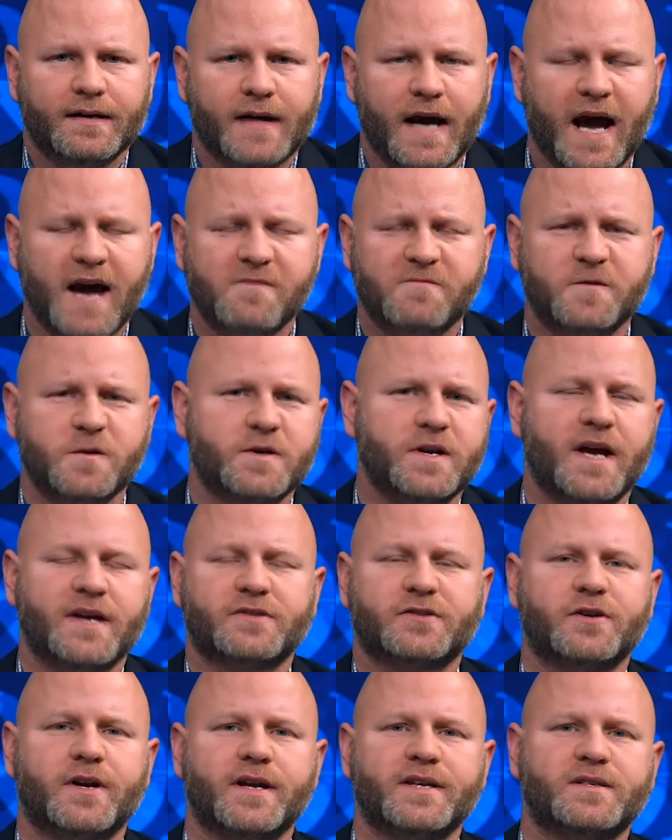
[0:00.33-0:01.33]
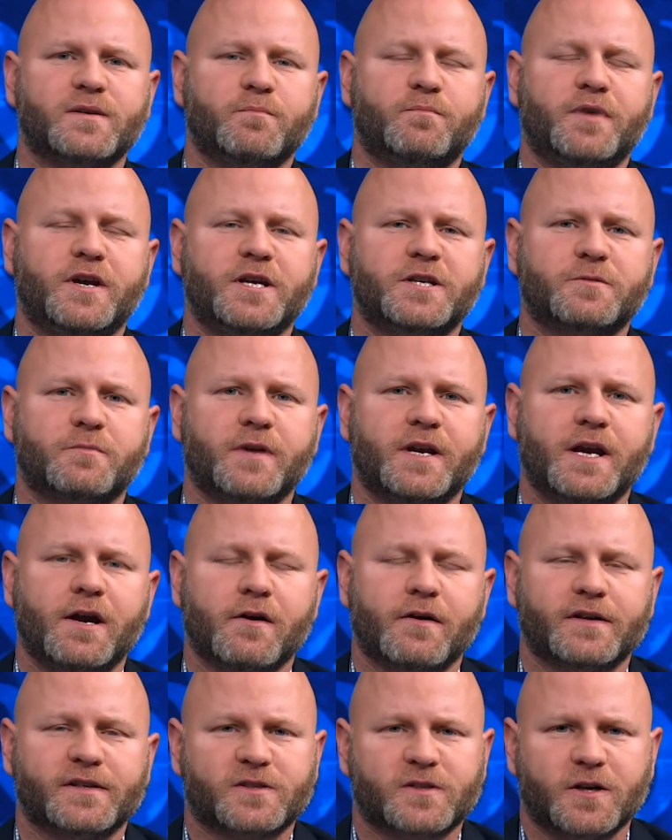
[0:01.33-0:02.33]
After yesterday's impeachment
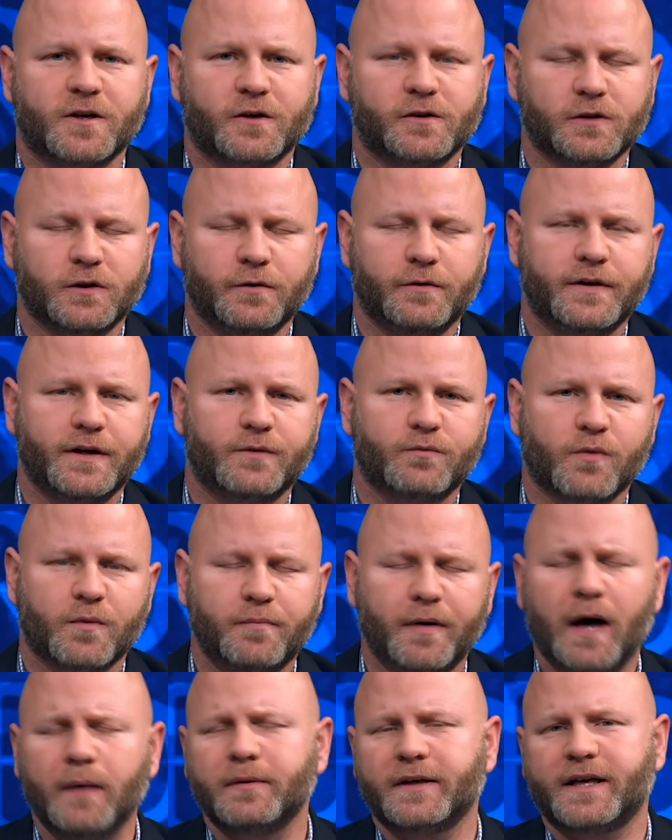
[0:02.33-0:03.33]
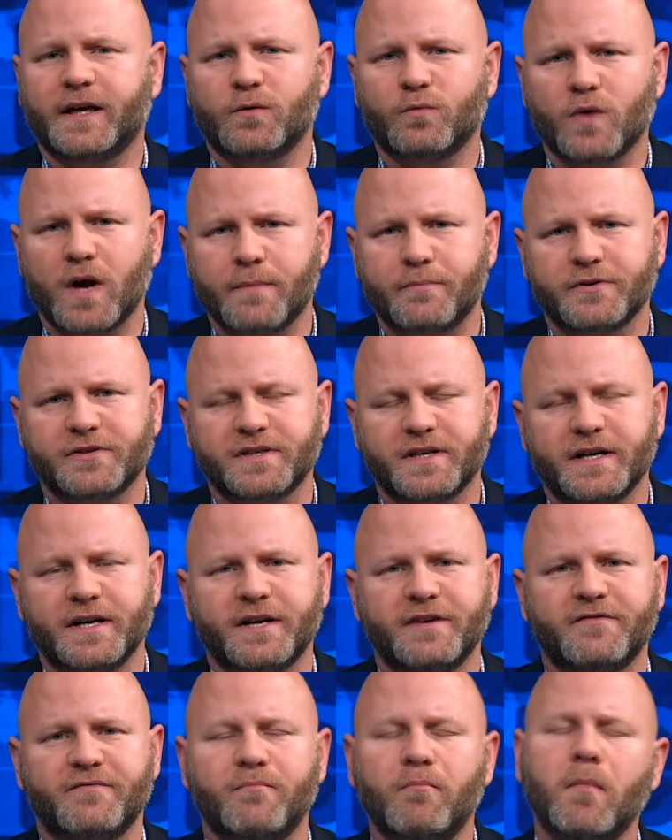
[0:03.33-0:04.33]
hearings concluded, Republican
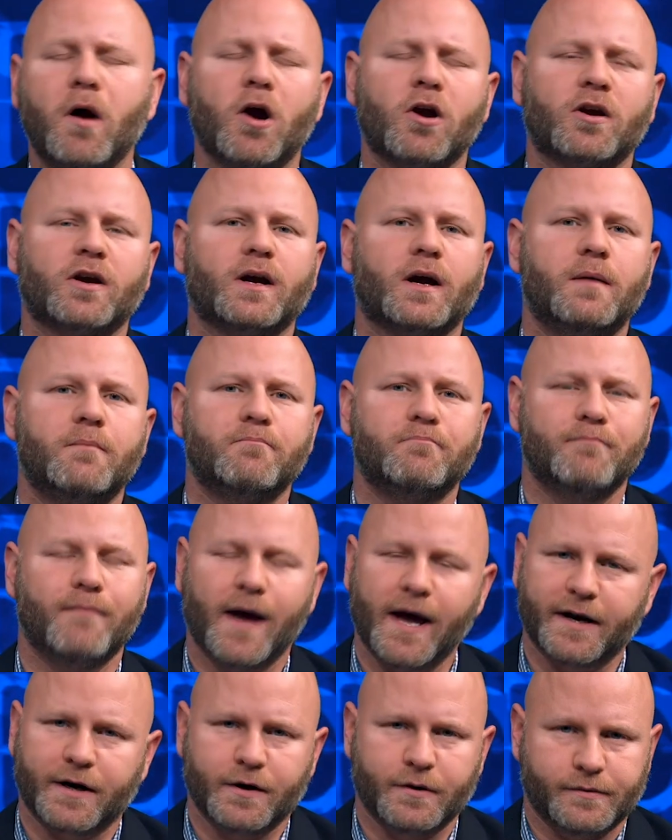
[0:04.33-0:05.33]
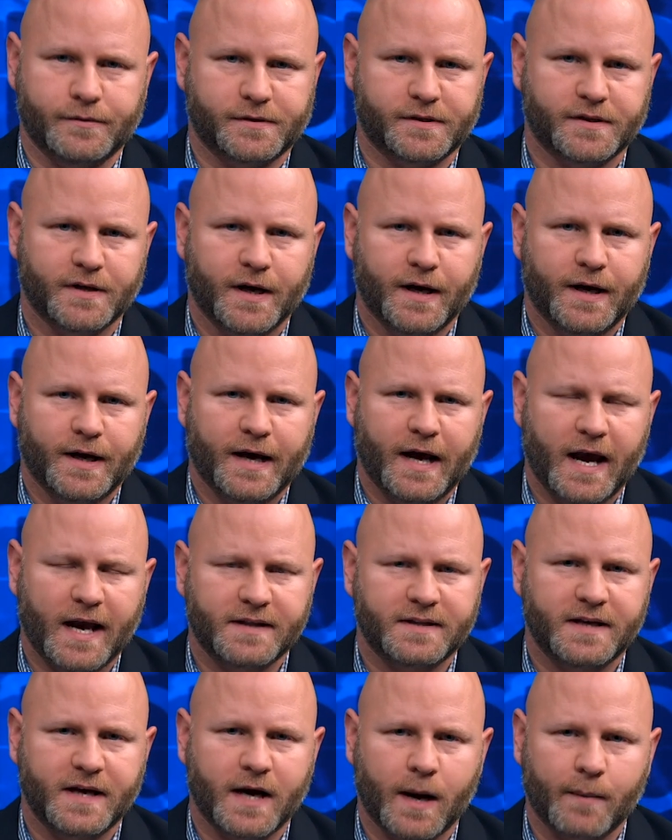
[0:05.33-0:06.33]
Representative Mark Meadows
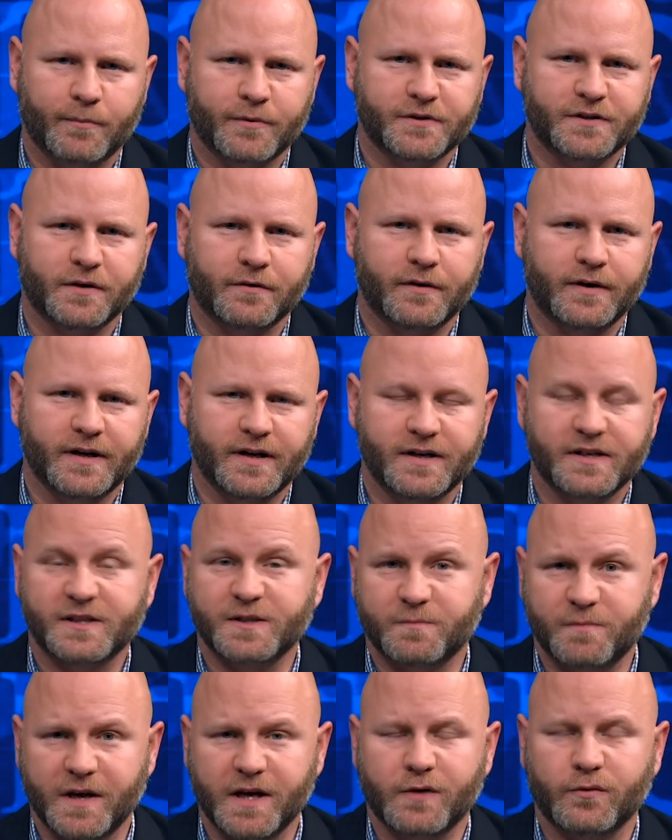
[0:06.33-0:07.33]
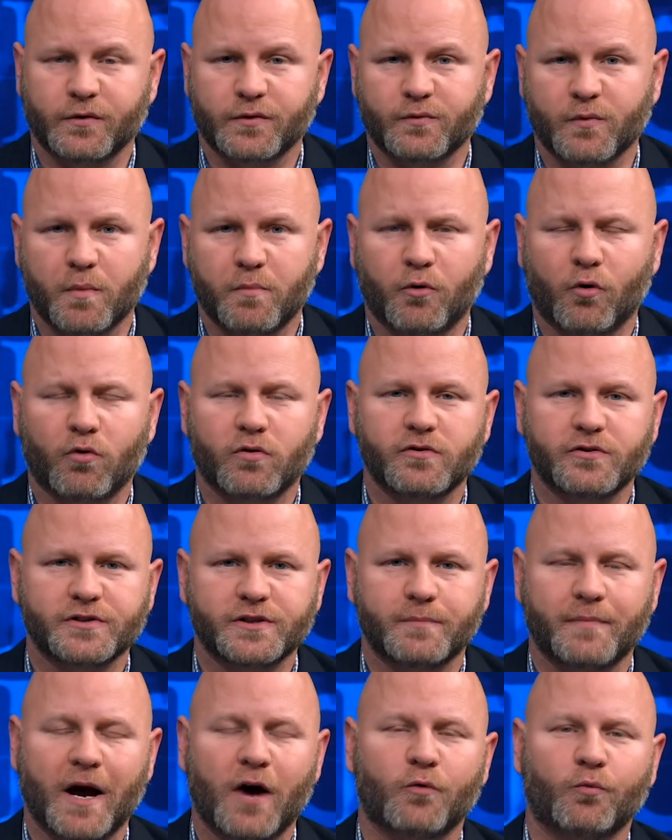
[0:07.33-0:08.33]
had the opportunity to speak with
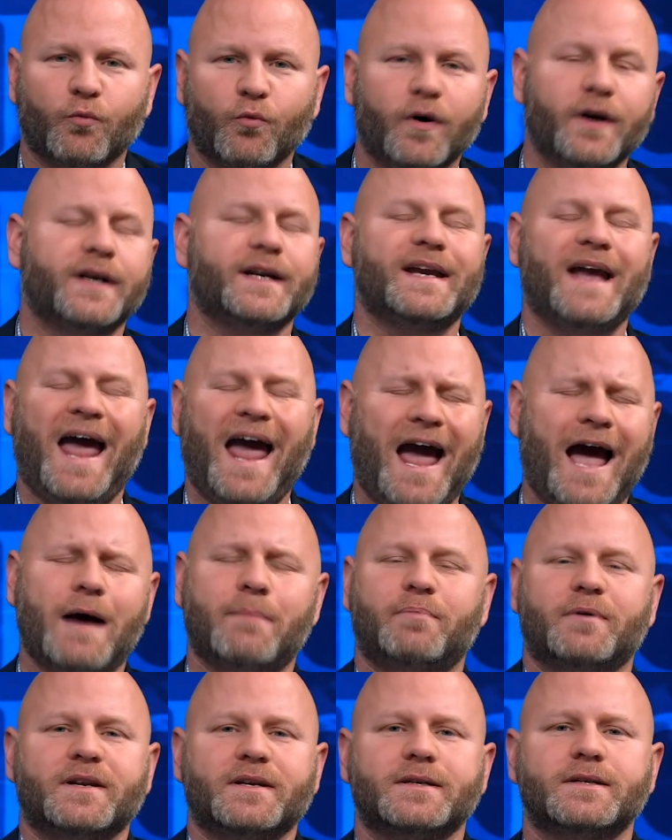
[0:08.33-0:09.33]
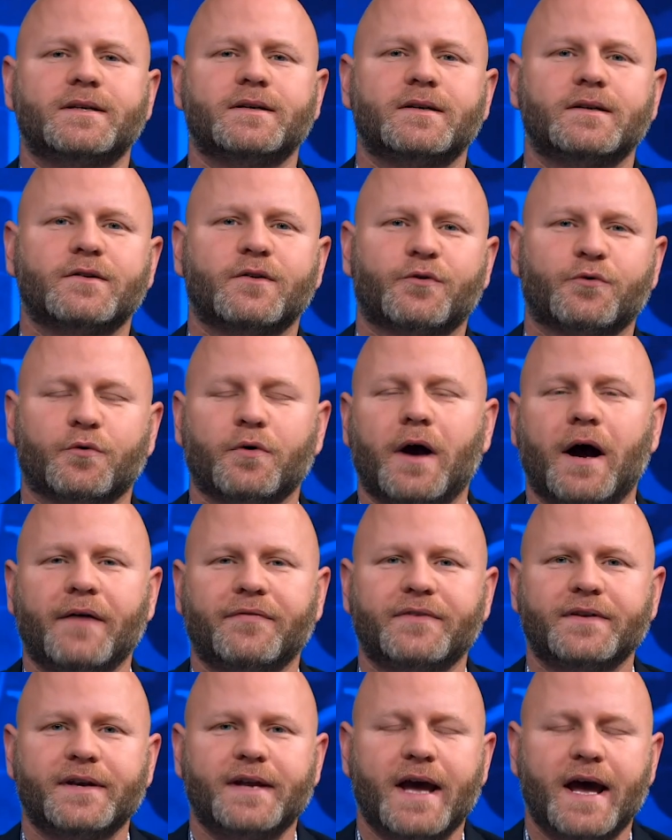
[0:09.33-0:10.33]
reporters about what had happened
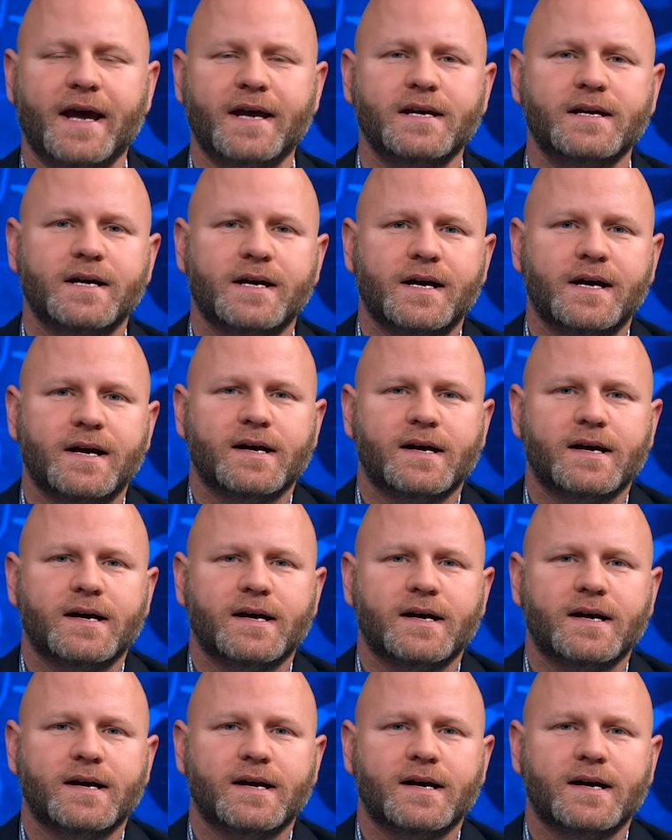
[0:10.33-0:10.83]
throughout the day.